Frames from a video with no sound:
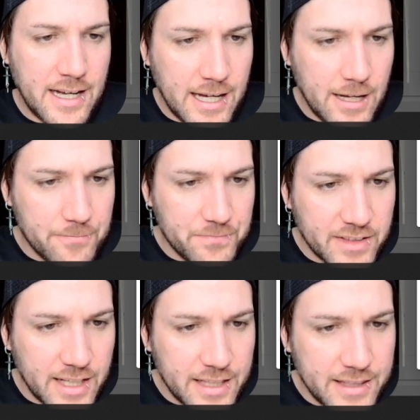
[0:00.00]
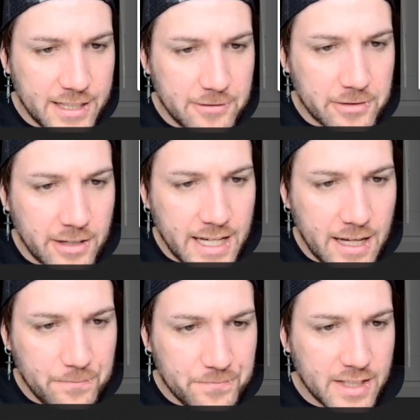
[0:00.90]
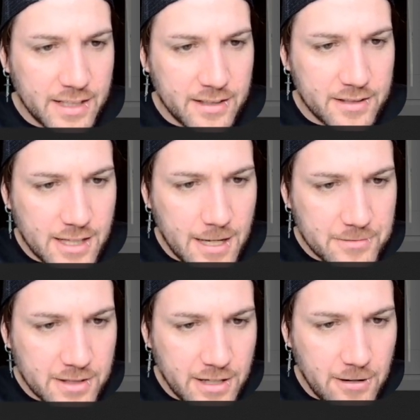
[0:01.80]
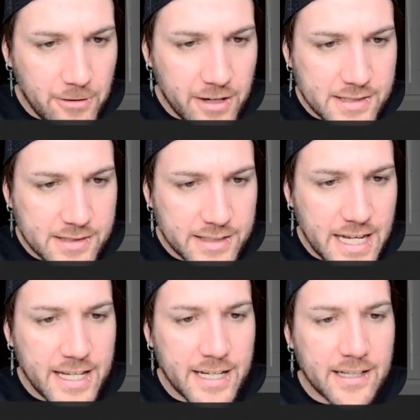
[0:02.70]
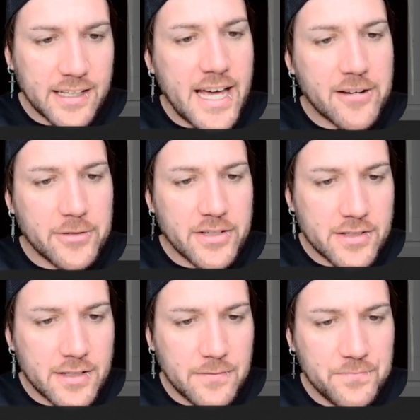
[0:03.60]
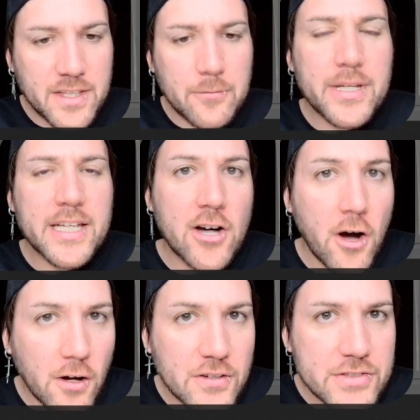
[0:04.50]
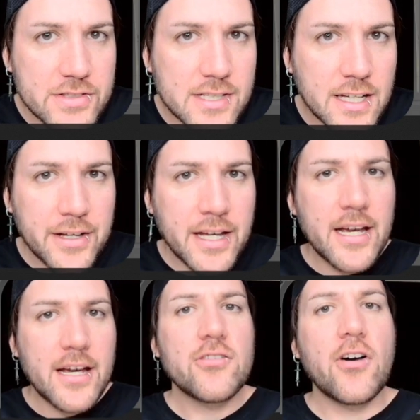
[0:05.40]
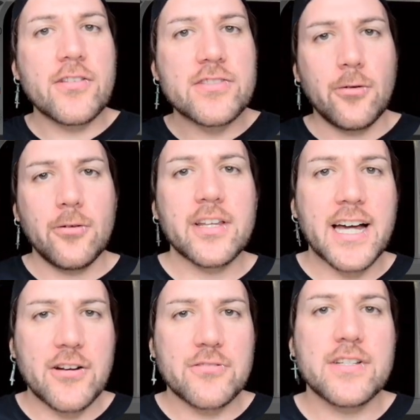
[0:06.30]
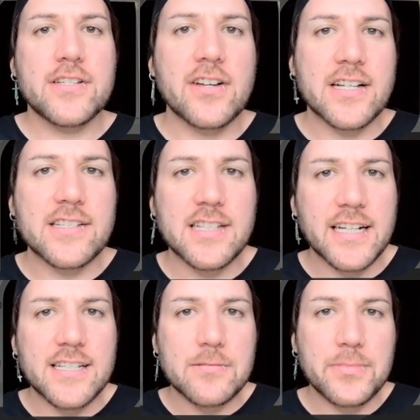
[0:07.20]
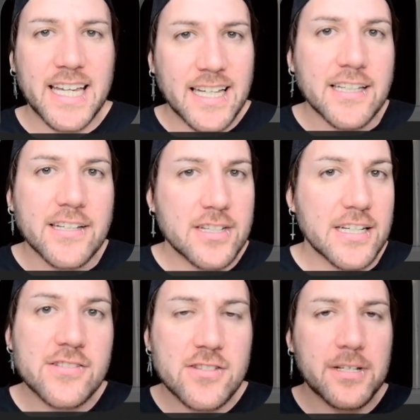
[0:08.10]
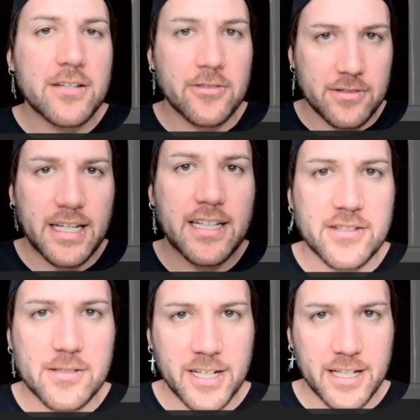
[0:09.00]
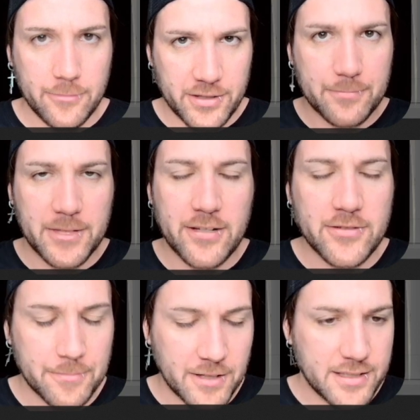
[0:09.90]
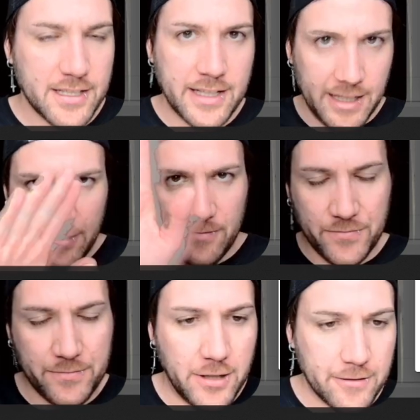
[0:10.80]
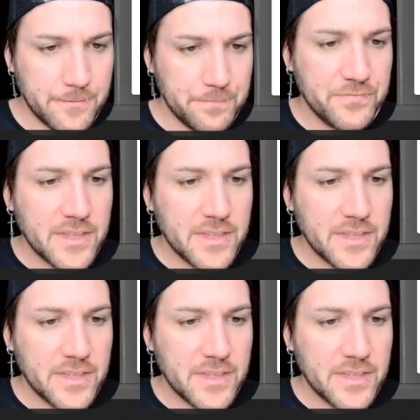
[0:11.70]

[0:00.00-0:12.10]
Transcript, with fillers: Um, and then you'll go down, time zone, no worries. Now here, language, because not all the countries you're going to select speak English, assuming you're an English speaker watching my YouTube content. Hello, welcome.